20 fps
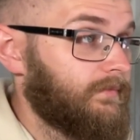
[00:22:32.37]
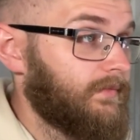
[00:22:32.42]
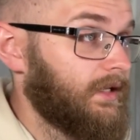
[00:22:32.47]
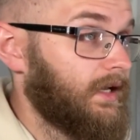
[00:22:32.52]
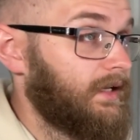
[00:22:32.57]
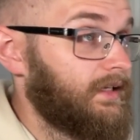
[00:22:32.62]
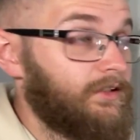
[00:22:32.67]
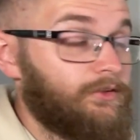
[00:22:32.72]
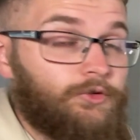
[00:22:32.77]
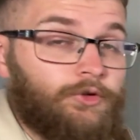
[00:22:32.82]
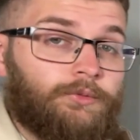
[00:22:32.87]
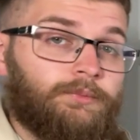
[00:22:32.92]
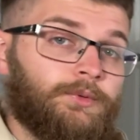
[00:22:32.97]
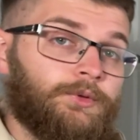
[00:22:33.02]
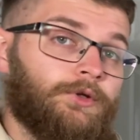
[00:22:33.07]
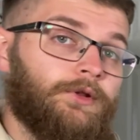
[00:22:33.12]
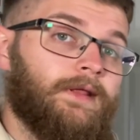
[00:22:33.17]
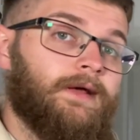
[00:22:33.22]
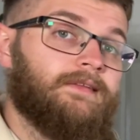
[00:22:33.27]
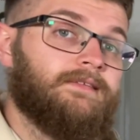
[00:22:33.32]
and he's going to
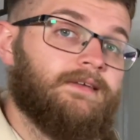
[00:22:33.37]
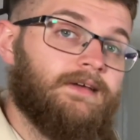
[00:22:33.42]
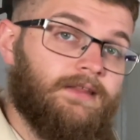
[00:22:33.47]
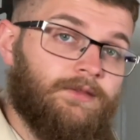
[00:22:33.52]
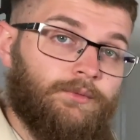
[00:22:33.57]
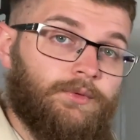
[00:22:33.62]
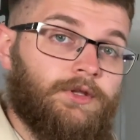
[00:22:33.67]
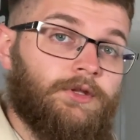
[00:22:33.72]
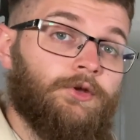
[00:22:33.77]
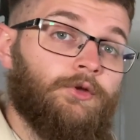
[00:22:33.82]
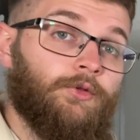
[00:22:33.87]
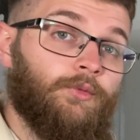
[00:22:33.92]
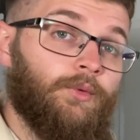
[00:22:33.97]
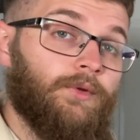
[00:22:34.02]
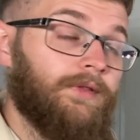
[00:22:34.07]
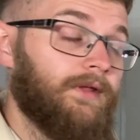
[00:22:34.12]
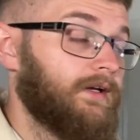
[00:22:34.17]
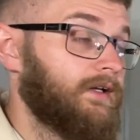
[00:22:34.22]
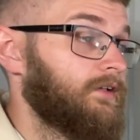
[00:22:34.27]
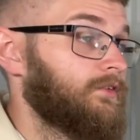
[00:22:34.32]
bundle that together with another one
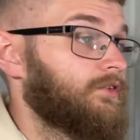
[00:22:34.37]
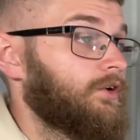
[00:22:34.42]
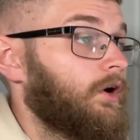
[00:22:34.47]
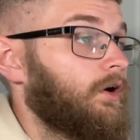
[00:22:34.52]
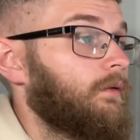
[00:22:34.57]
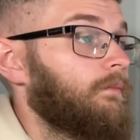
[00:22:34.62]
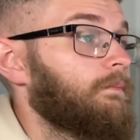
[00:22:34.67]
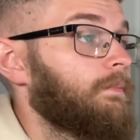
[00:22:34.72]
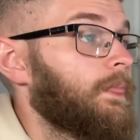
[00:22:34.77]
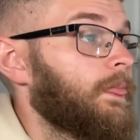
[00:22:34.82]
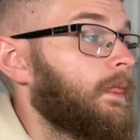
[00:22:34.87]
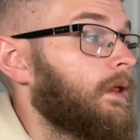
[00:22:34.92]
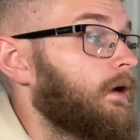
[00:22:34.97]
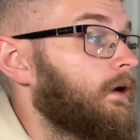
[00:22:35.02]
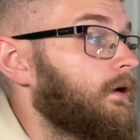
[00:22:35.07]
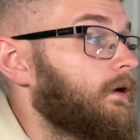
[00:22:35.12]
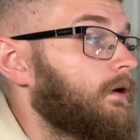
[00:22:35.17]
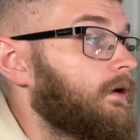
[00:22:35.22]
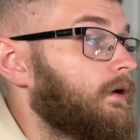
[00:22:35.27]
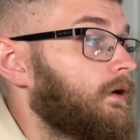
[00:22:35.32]
that he's got
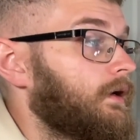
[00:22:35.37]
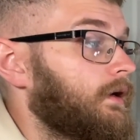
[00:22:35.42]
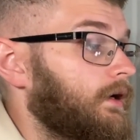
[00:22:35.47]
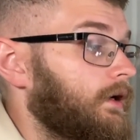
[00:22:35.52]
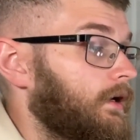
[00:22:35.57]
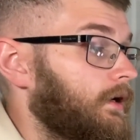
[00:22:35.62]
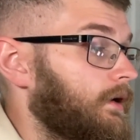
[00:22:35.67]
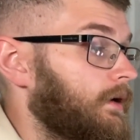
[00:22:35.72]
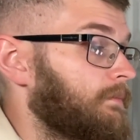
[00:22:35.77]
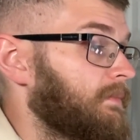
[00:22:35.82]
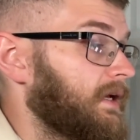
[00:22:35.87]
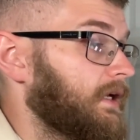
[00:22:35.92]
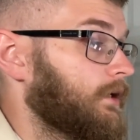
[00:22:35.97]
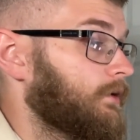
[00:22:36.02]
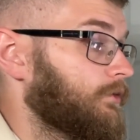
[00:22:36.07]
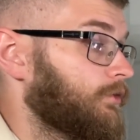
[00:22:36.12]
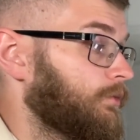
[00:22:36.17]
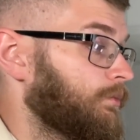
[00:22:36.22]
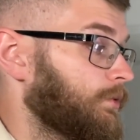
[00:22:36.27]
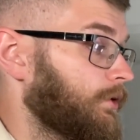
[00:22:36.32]
and make
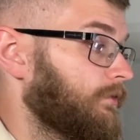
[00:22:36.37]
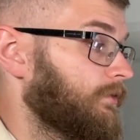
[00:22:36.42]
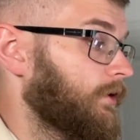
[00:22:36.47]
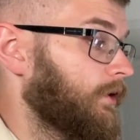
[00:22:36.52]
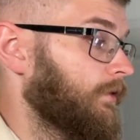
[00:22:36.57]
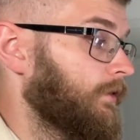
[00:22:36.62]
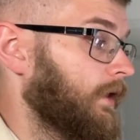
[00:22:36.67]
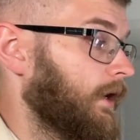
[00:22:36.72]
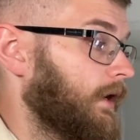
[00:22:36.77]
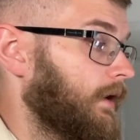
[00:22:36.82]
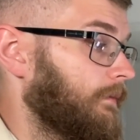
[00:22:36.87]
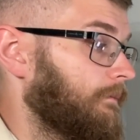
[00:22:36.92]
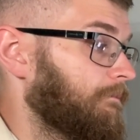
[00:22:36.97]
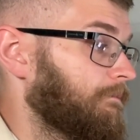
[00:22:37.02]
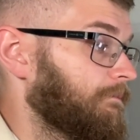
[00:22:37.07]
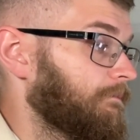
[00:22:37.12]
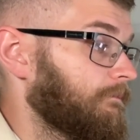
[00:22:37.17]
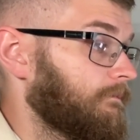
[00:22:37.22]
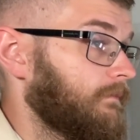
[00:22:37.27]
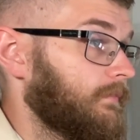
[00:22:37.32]
some profit on that.
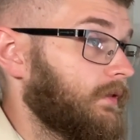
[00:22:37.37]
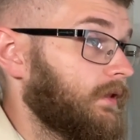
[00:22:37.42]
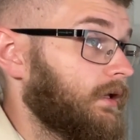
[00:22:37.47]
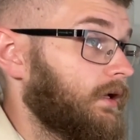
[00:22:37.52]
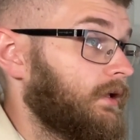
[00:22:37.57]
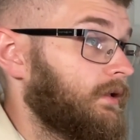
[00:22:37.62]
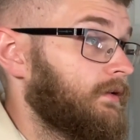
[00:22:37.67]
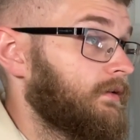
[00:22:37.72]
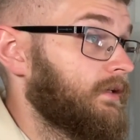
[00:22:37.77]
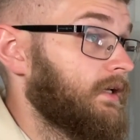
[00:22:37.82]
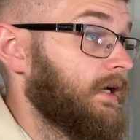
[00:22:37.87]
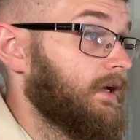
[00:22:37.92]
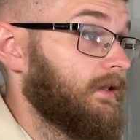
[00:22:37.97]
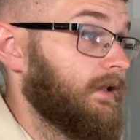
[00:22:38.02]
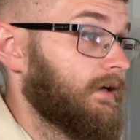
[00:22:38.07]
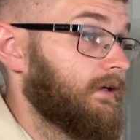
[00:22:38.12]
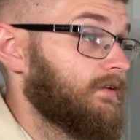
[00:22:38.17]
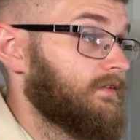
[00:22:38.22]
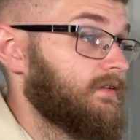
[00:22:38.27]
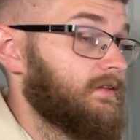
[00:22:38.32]
And yeah,
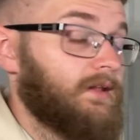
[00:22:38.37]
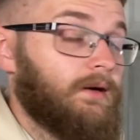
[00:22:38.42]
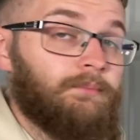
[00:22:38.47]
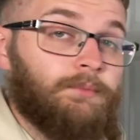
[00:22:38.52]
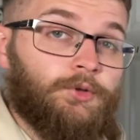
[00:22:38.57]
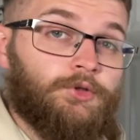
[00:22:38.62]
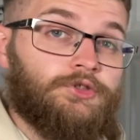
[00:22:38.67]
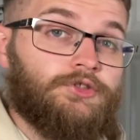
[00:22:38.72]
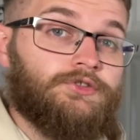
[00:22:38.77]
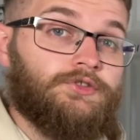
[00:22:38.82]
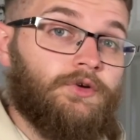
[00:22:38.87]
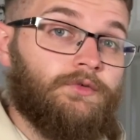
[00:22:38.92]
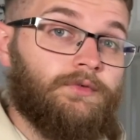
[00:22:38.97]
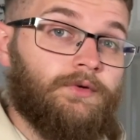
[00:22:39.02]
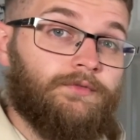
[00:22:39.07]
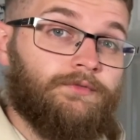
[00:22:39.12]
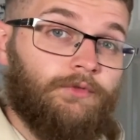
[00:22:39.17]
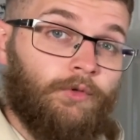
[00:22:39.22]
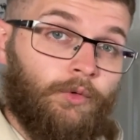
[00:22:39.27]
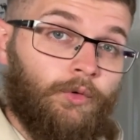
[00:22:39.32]
like I said, that pushed us over
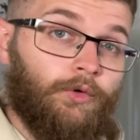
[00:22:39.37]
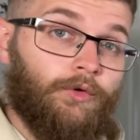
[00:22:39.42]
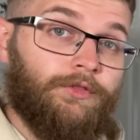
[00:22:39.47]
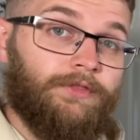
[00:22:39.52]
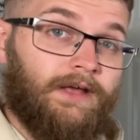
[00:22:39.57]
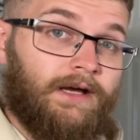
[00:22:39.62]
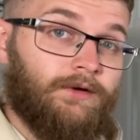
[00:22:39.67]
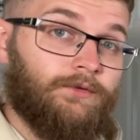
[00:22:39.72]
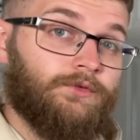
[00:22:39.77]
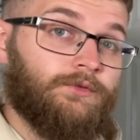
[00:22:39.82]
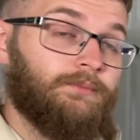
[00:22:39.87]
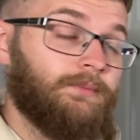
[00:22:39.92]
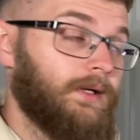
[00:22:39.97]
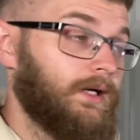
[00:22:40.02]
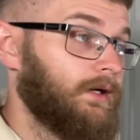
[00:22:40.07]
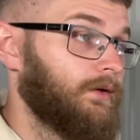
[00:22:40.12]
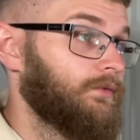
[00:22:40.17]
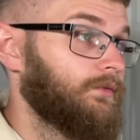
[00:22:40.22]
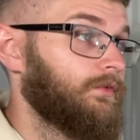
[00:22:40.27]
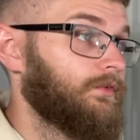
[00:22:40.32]

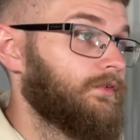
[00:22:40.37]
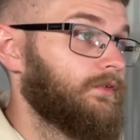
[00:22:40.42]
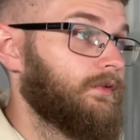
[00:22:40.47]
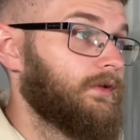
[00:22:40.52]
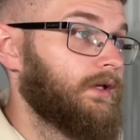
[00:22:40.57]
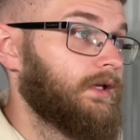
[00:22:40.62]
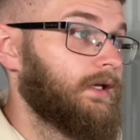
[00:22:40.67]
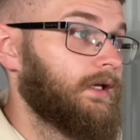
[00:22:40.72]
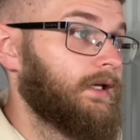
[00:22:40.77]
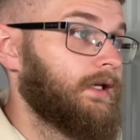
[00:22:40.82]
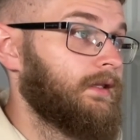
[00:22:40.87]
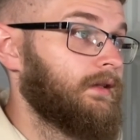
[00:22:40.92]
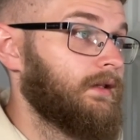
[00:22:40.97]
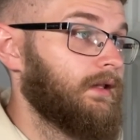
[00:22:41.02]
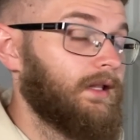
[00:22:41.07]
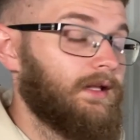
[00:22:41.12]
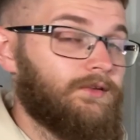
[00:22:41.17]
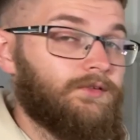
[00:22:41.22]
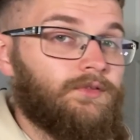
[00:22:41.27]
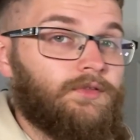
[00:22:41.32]
£4,000 in the
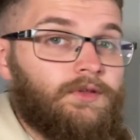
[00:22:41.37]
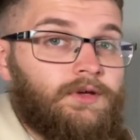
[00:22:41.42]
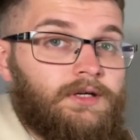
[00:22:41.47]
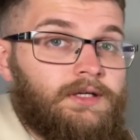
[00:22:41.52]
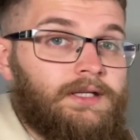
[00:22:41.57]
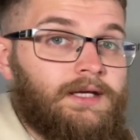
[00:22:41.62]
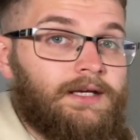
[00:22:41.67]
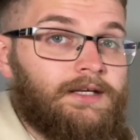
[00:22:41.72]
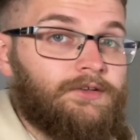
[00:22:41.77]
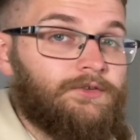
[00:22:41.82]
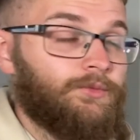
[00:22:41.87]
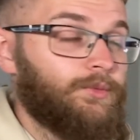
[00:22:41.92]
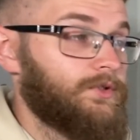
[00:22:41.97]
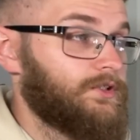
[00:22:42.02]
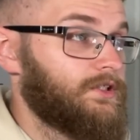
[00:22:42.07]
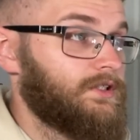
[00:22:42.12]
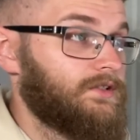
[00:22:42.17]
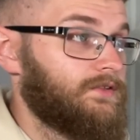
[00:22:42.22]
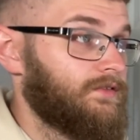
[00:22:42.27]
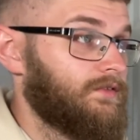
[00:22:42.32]
last 30 days, which
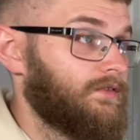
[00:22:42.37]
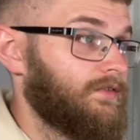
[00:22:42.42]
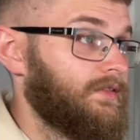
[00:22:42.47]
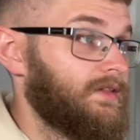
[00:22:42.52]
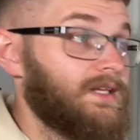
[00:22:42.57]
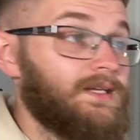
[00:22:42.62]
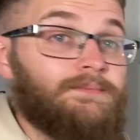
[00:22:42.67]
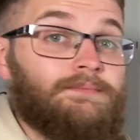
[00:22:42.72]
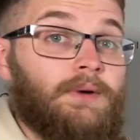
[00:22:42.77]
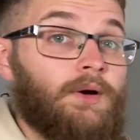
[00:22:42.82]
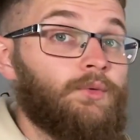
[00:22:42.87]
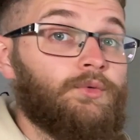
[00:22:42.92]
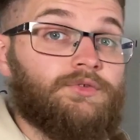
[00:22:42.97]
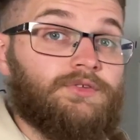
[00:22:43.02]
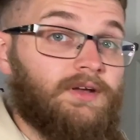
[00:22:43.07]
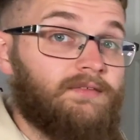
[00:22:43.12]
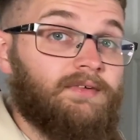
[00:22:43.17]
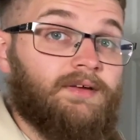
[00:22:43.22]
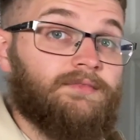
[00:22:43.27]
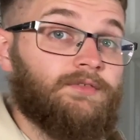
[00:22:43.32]
is the most
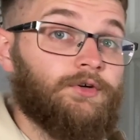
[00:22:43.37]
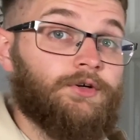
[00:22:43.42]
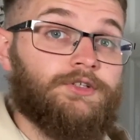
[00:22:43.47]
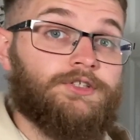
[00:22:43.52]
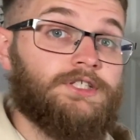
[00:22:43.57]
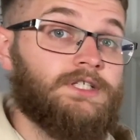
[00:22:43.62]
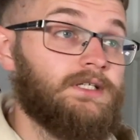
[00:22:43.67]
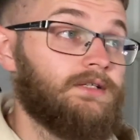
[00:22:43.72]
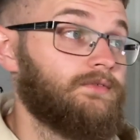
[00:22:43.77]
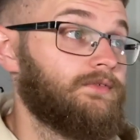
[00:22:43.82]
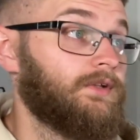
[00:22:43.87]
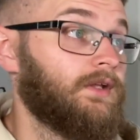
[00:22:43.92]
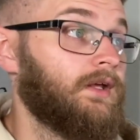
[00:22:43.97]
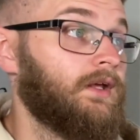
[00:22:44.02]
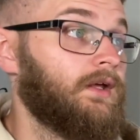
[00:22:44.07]
I've ever achieved,